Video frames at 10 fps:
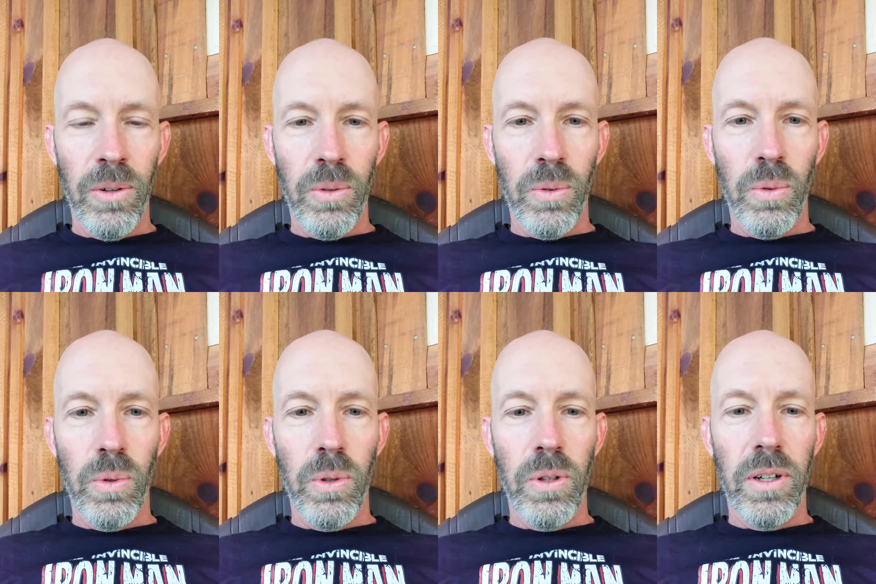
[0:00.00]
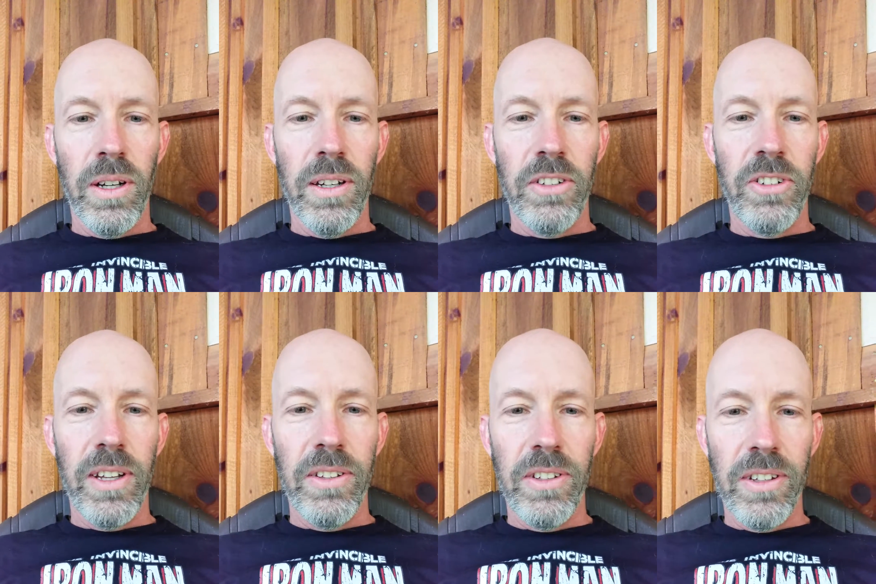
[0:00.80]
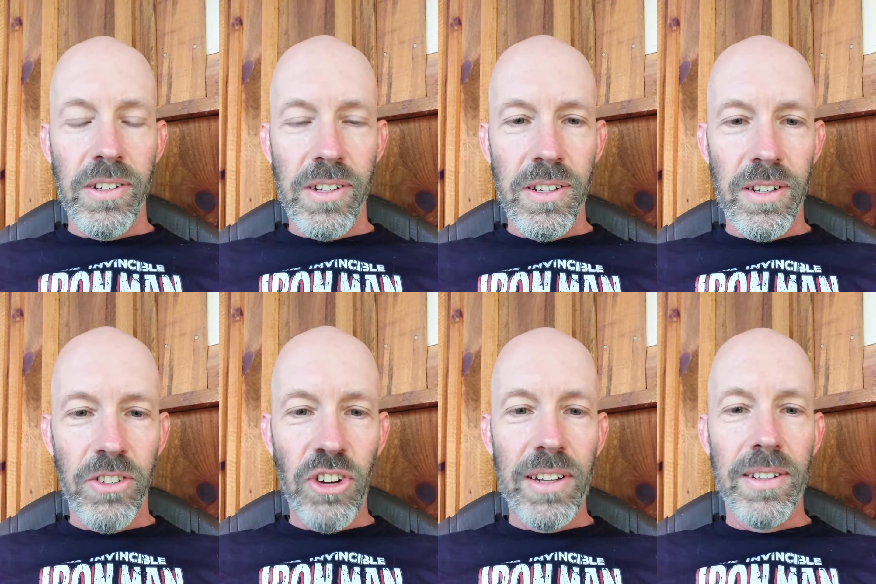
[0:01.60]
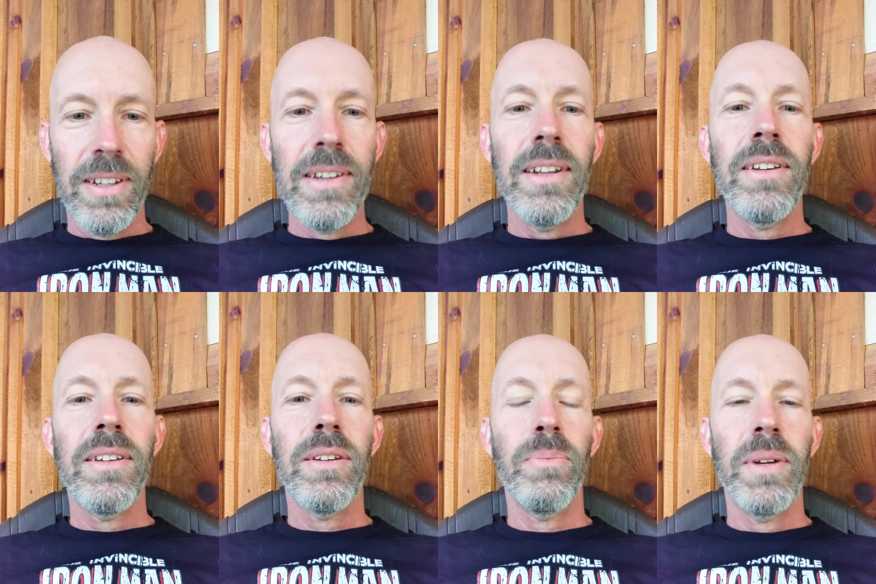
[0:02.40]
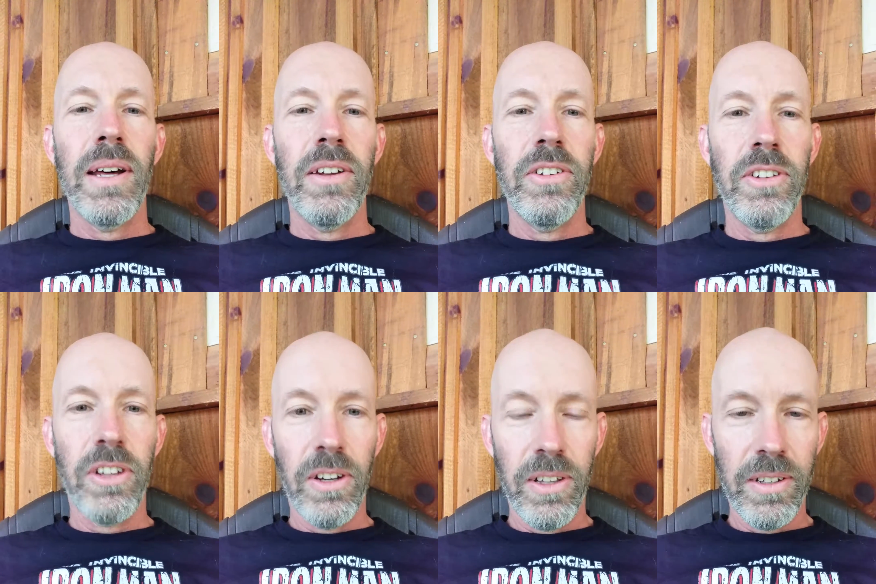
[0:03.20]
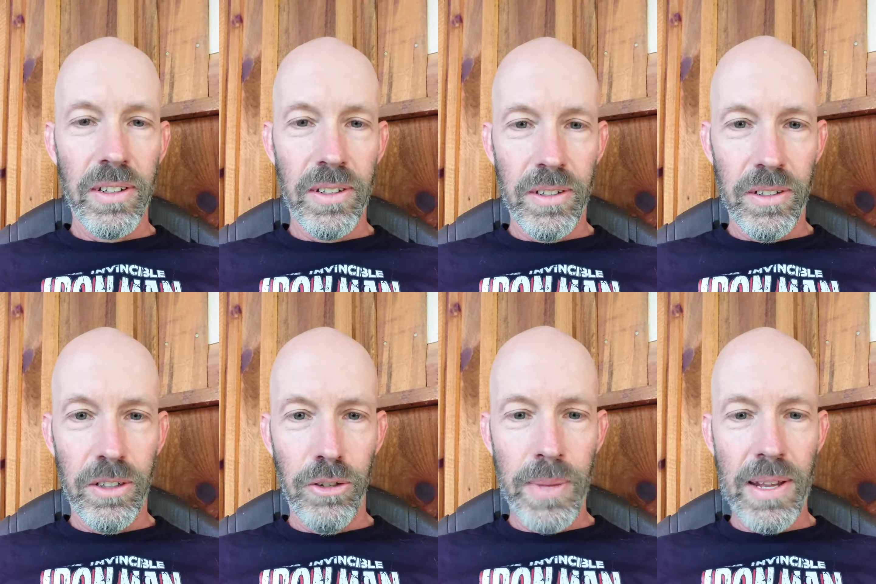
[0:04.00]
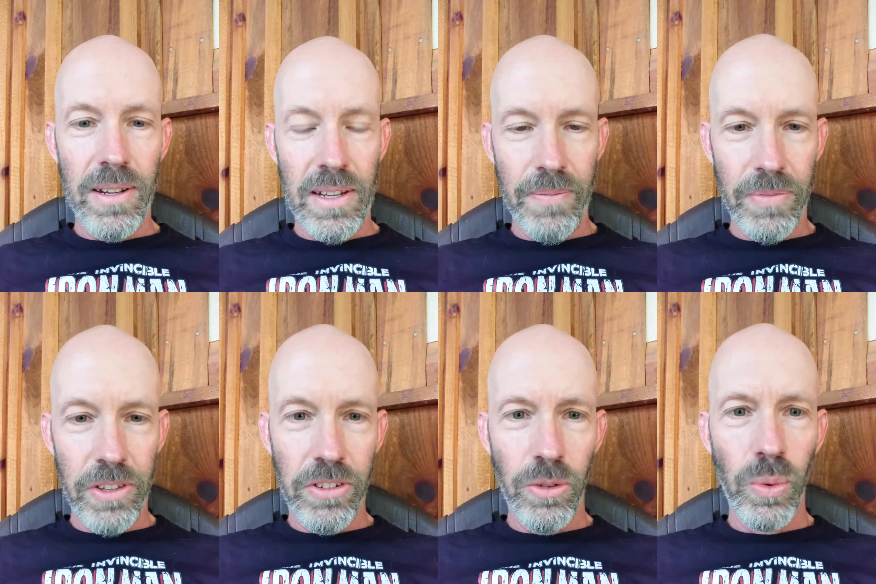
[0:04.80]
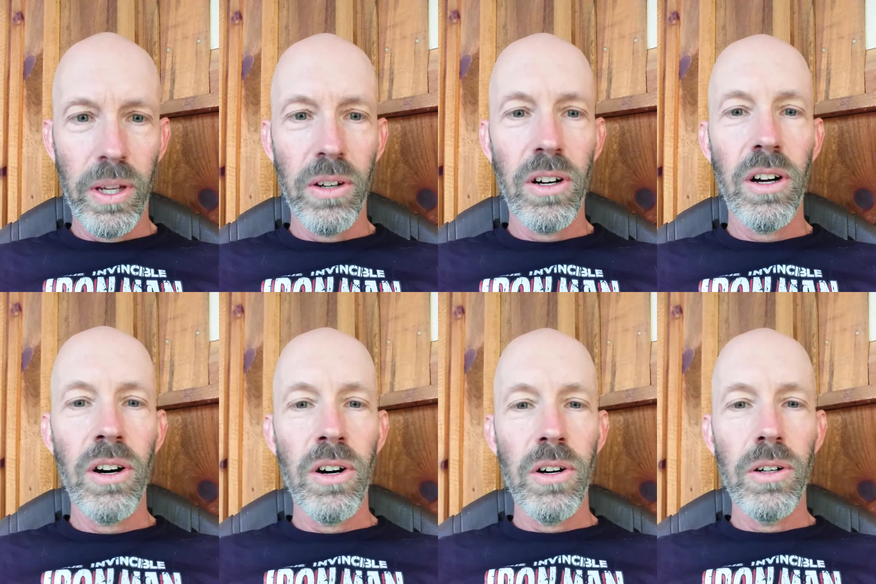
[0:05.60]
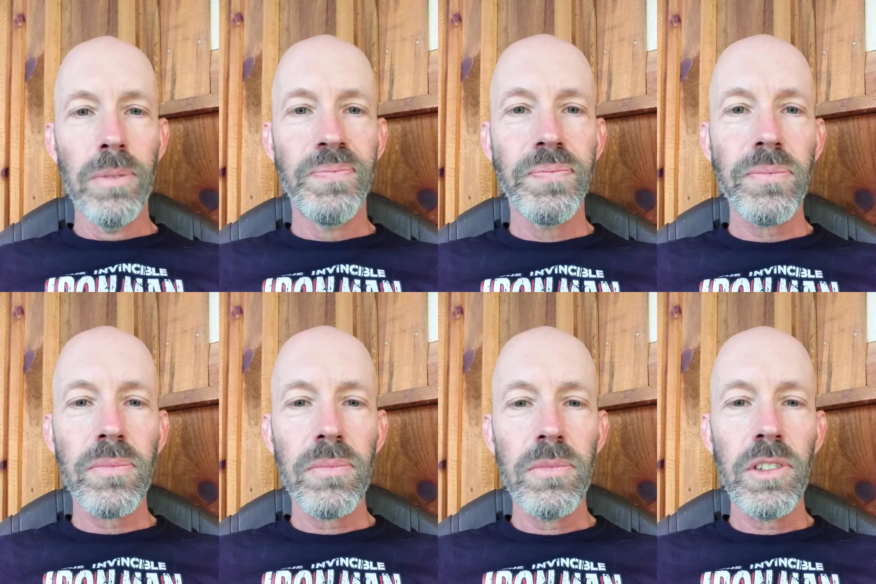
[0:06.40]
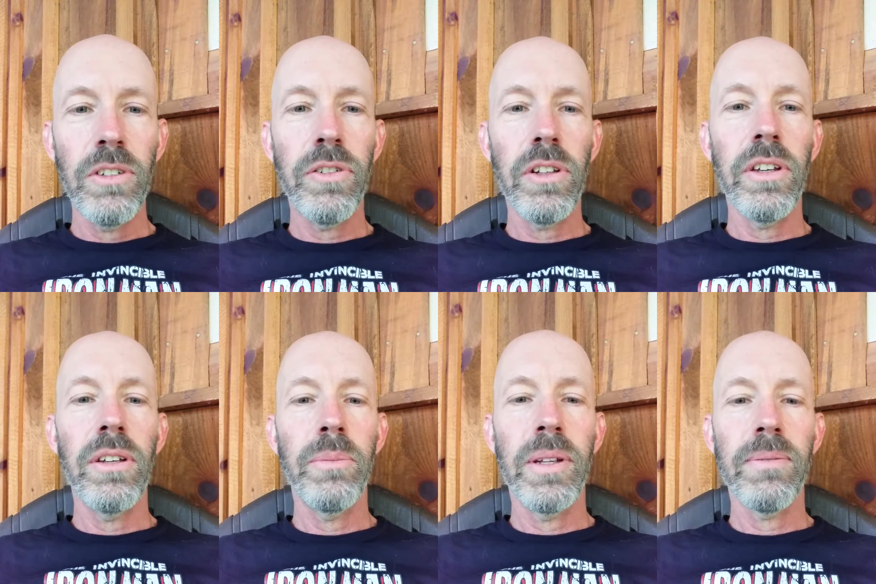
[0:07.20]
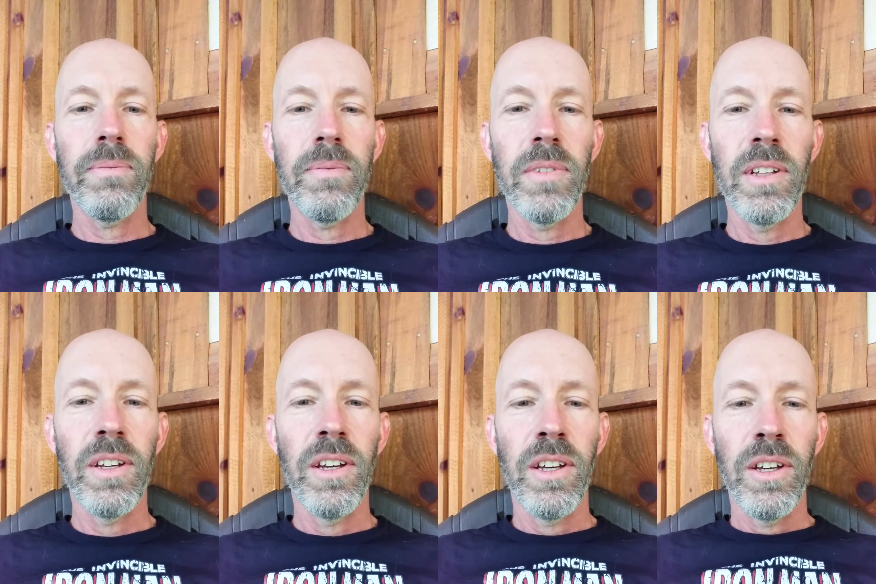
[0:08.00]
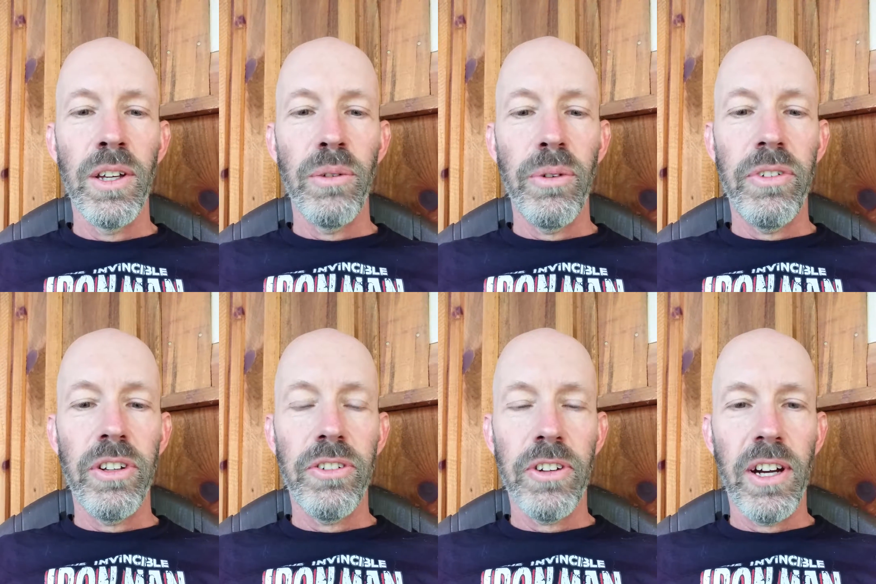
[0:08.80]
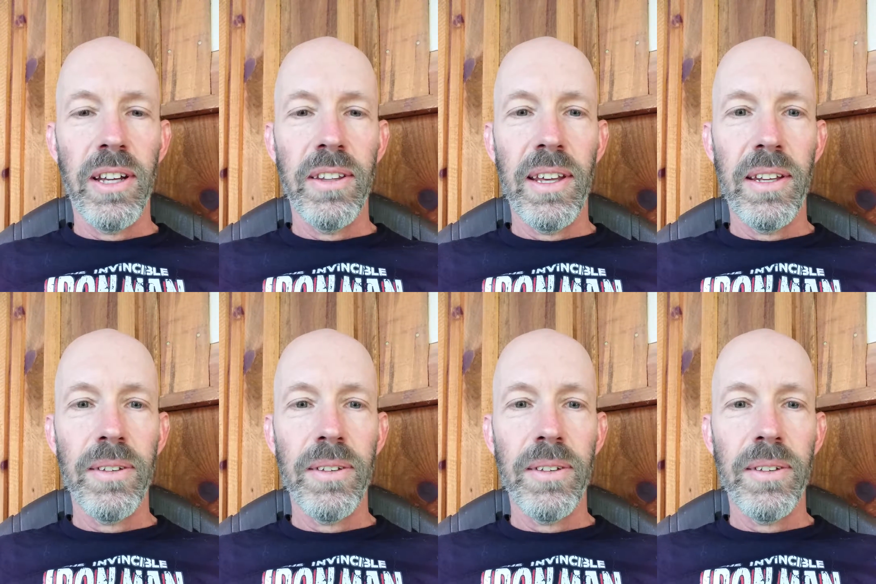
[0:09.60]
or transcendence, but I'll just call it humanity. So we are all fully human. We've just forgotten that.